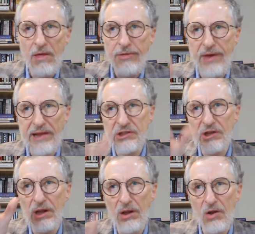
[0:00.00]
that's
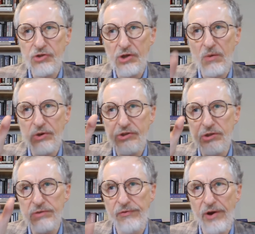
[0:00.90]
a logic which
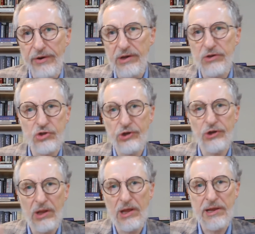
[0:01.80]
is very
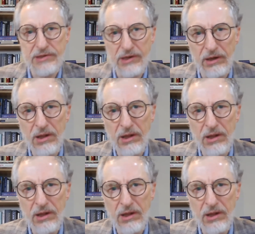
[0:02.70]
internalizing.